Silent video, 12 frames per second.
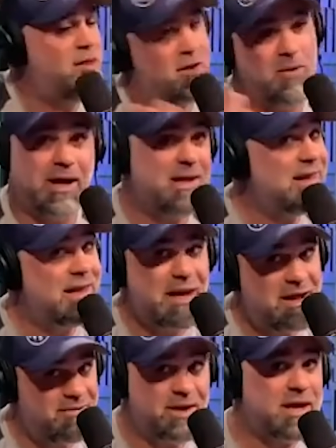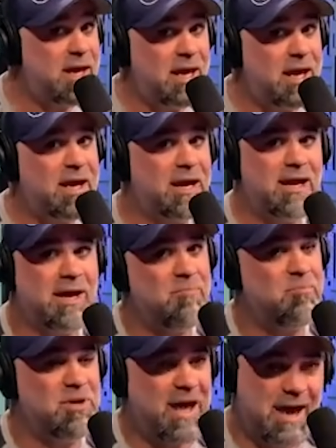although I love a key and
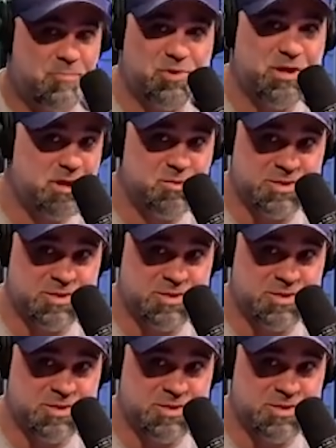I would happily